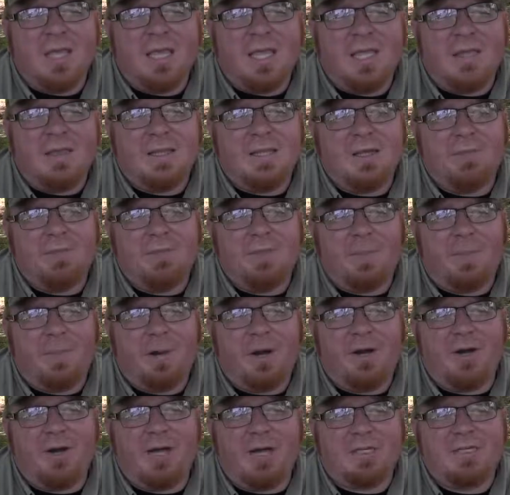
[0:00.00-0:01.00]
and then the
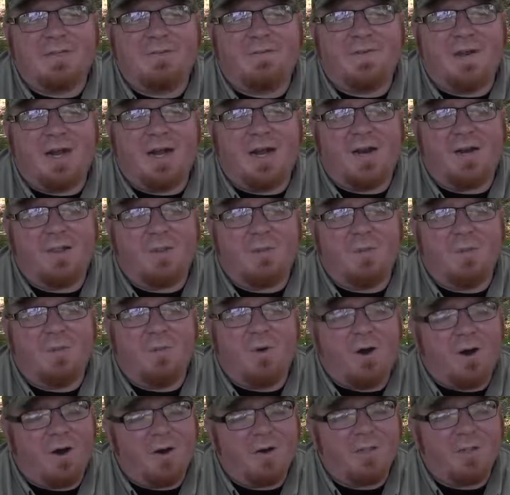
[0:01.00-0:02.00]
paradox of fire.
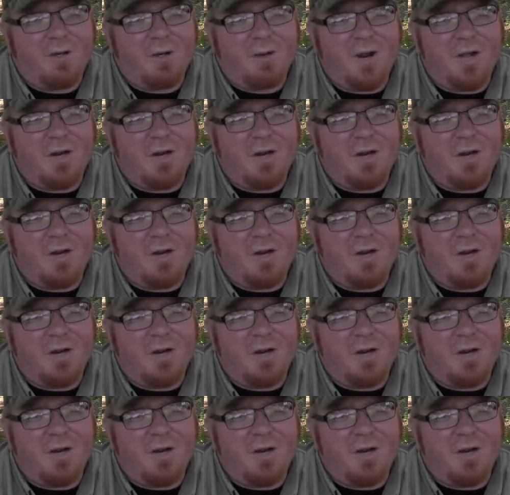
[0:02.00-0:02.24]
The